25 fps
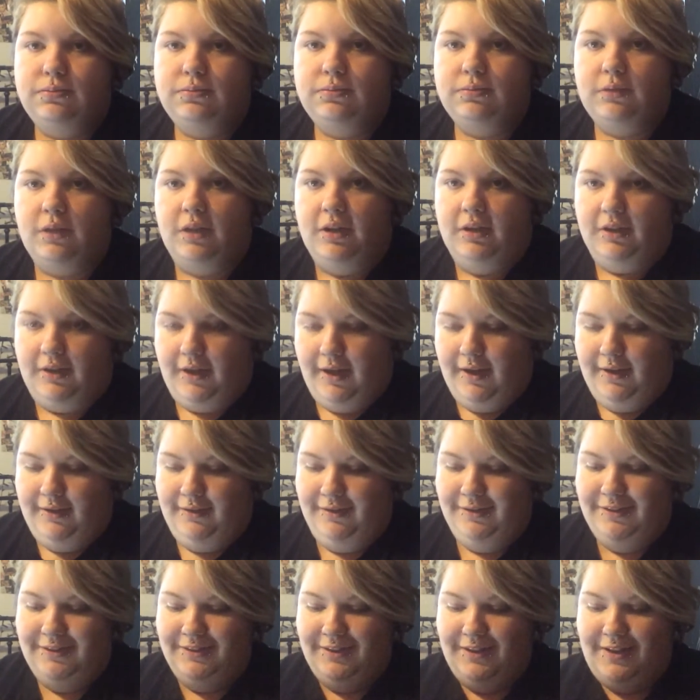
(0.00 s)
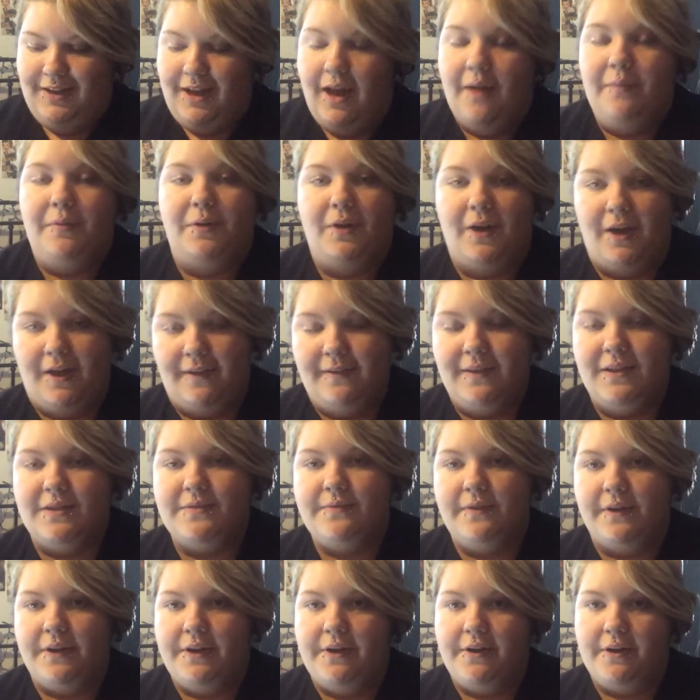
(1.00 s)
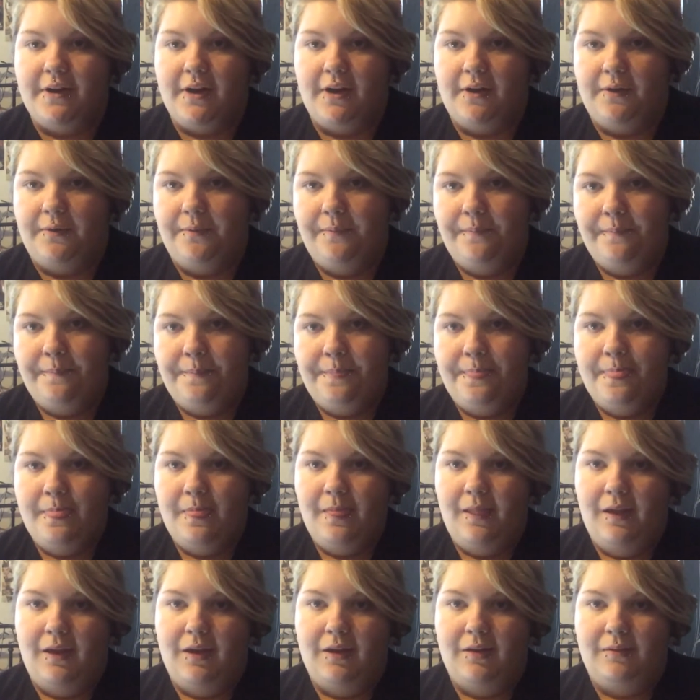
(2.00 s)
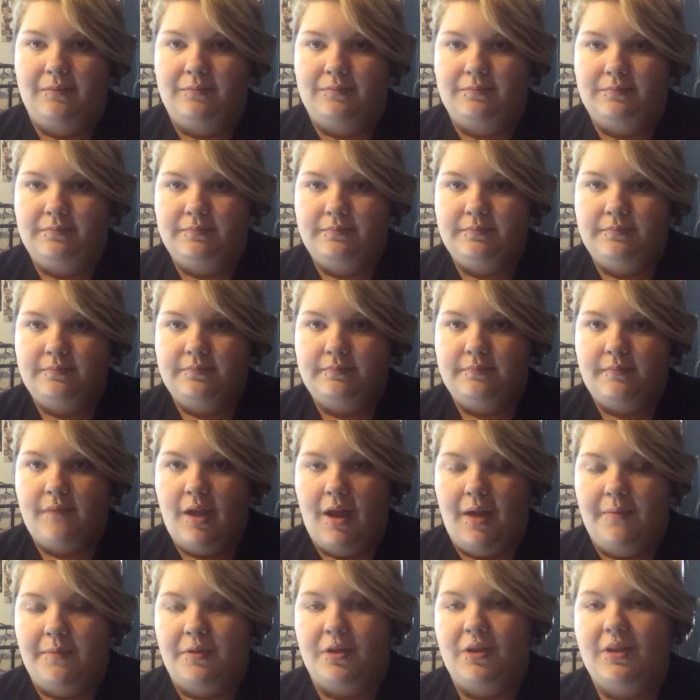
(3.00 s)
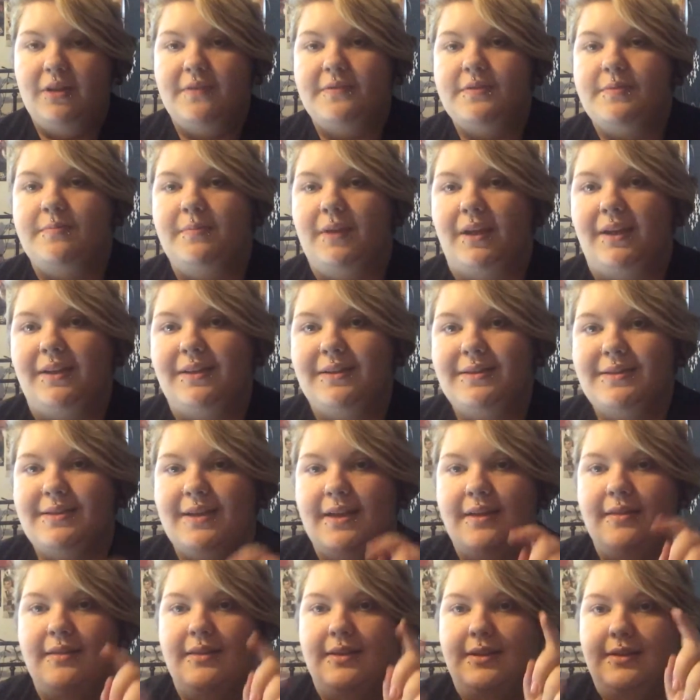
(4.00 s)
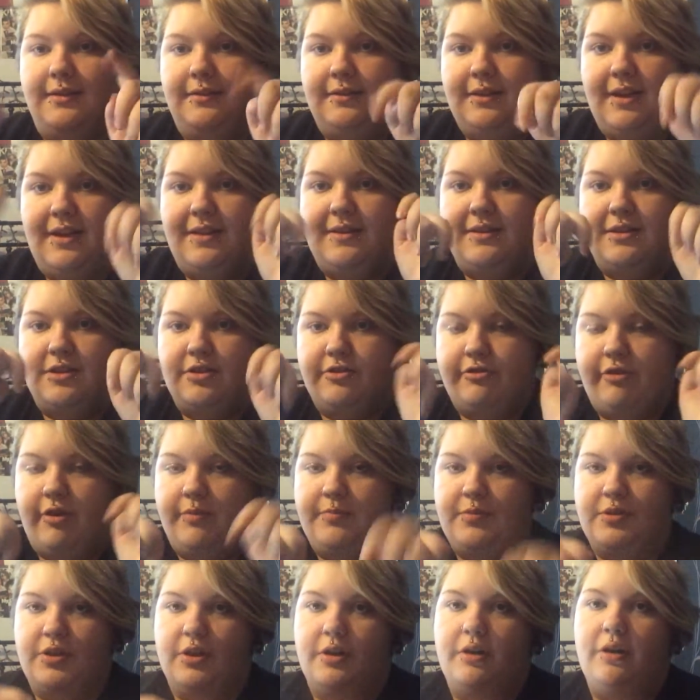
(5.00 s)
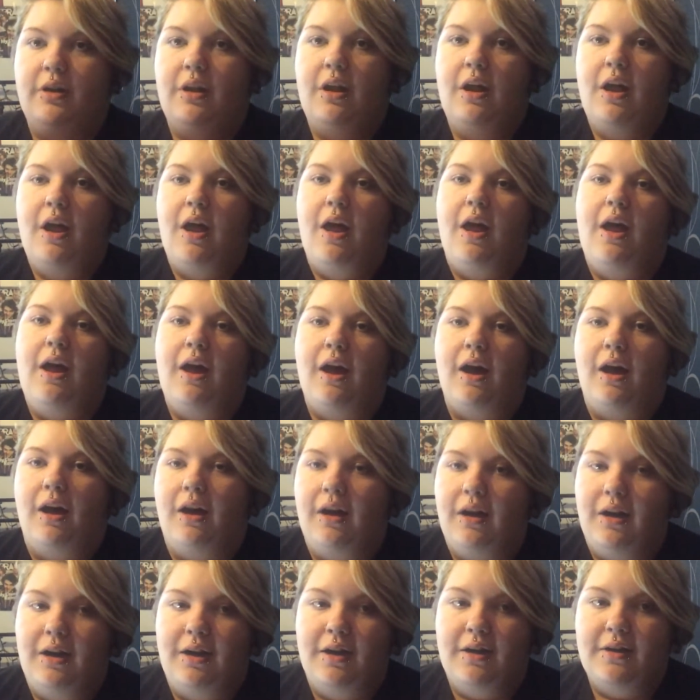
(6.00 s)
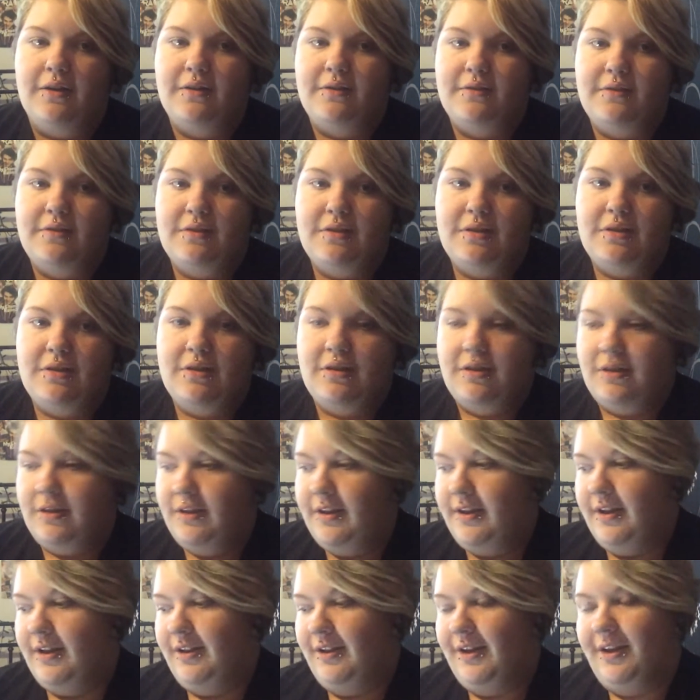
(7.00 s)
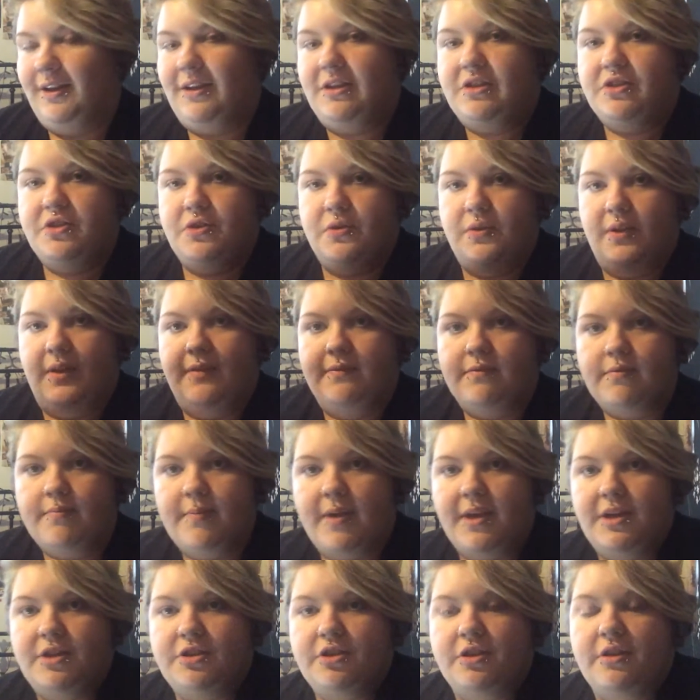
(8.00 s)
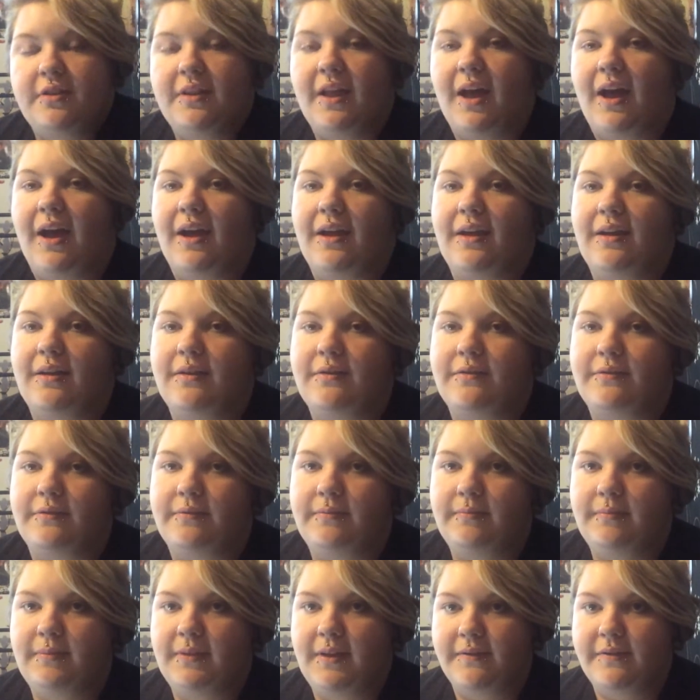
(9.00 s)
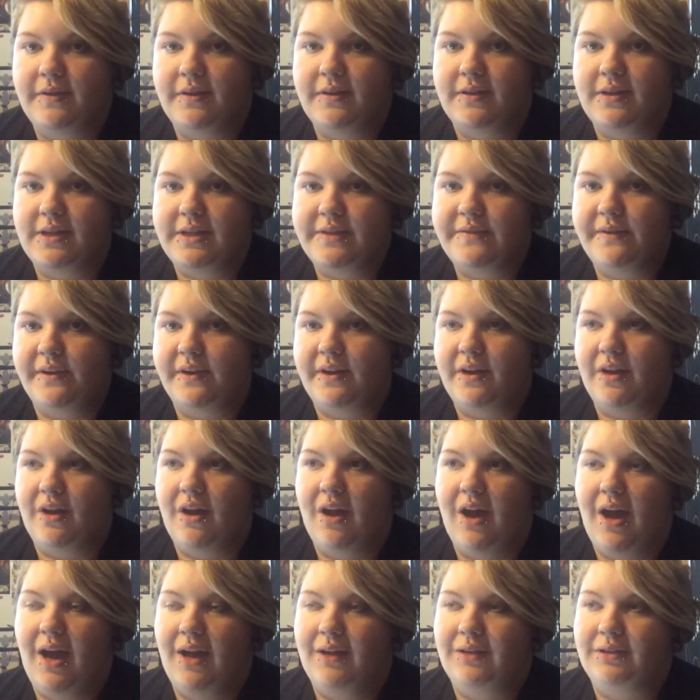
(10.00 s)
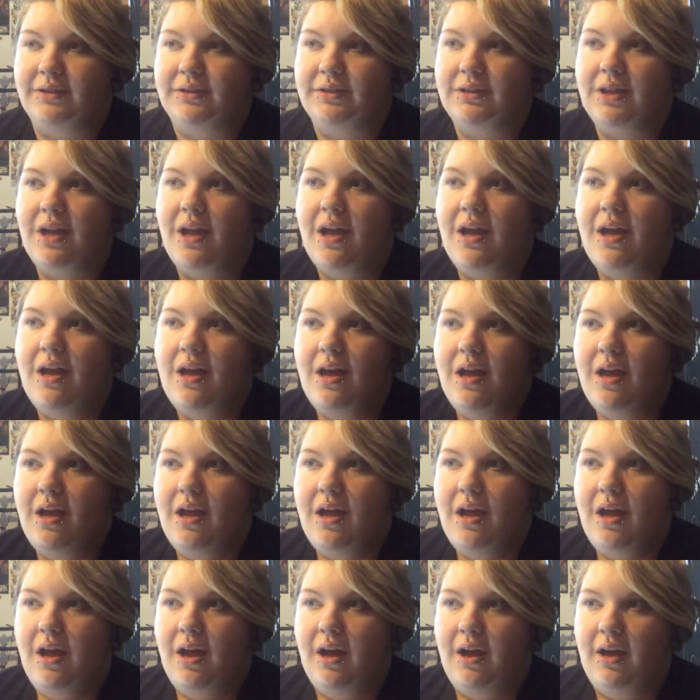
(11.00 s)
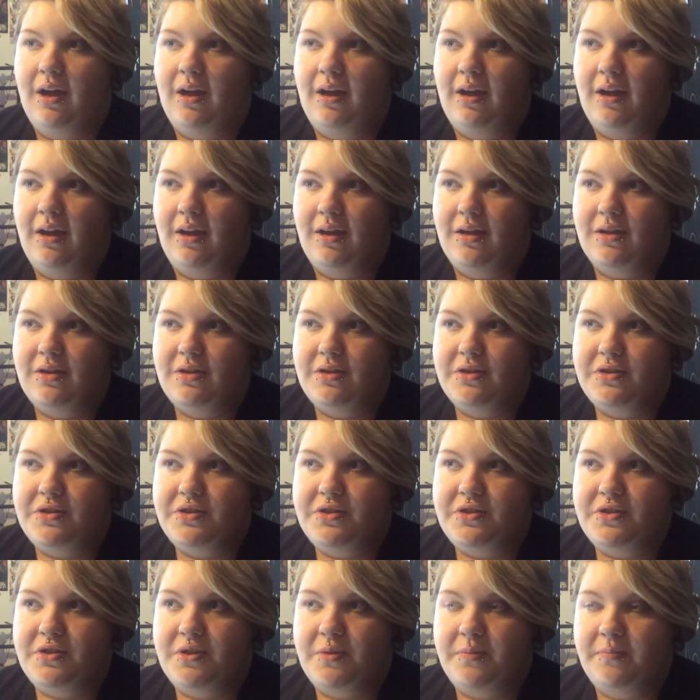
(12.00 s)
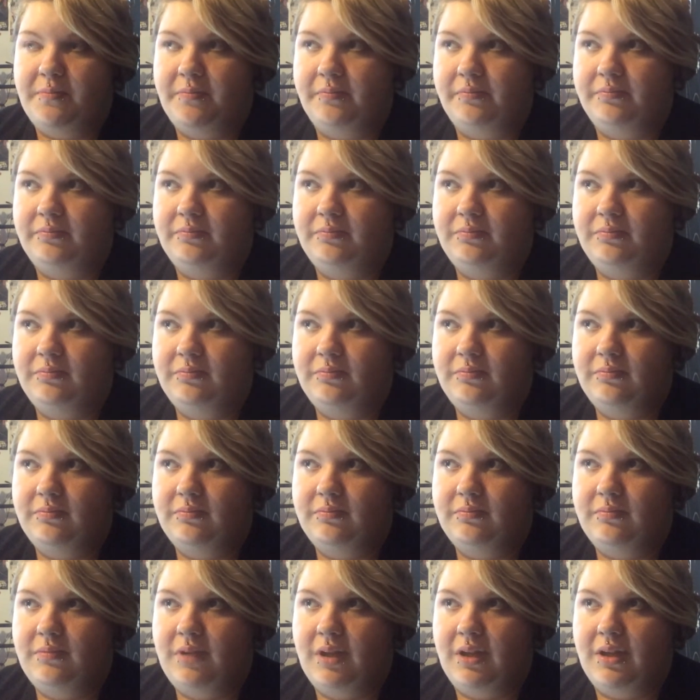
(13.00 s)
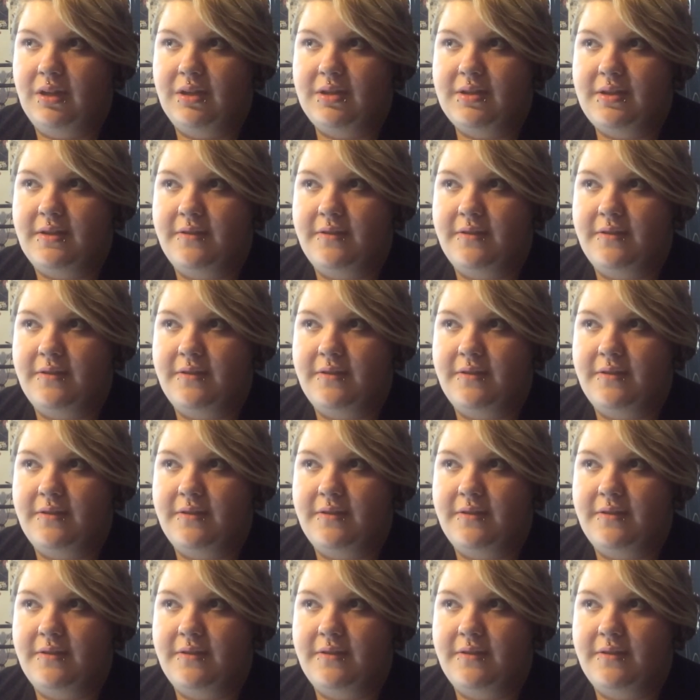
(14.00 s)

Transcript: Okay, I'm going to end this video now. I'm going to leave some links in the description. The links to the information that I have given in this video, and some links